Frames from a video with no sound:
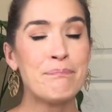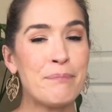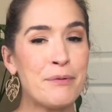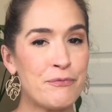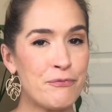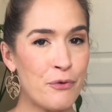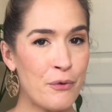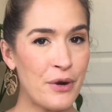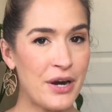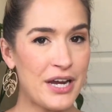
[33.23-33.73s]

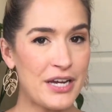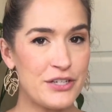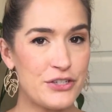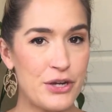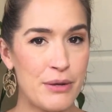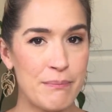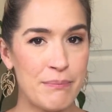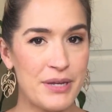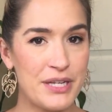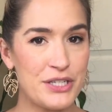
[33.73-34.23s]
Before I
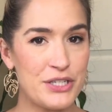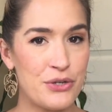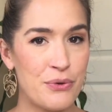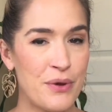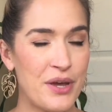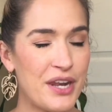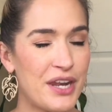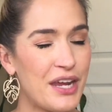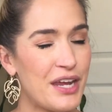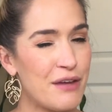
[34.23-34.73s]
jump into
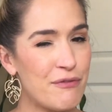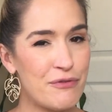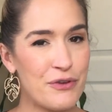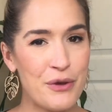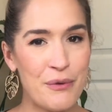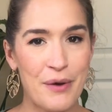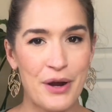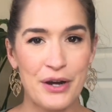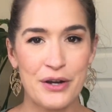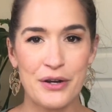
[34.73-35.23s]
it, if
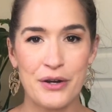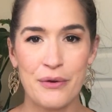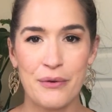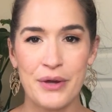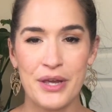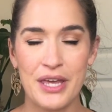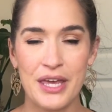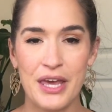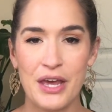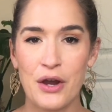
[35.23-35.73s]
you are new
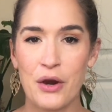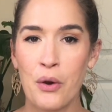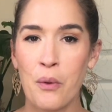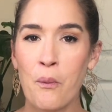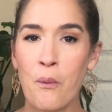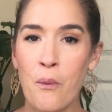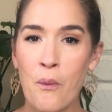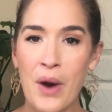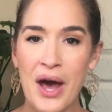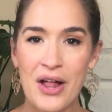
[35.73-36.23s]
here,
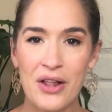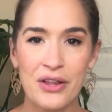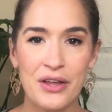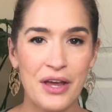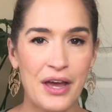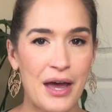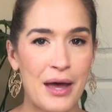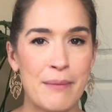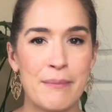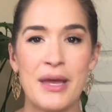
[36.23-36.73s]

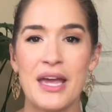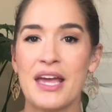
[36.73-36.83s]
welcome.